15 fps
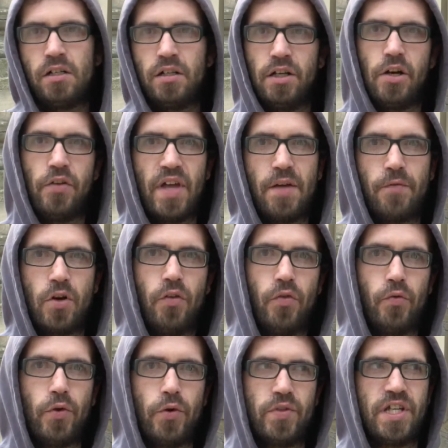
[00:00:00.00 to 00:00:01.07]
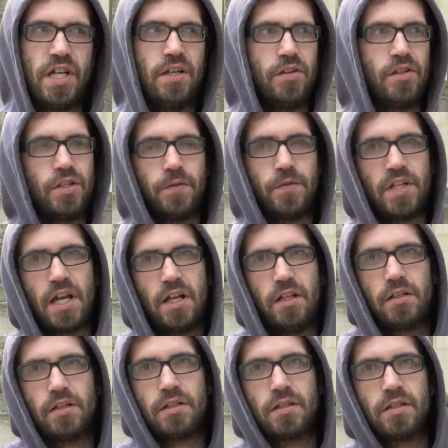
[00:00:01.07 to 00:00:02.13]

you know they have got the routine and stuff settled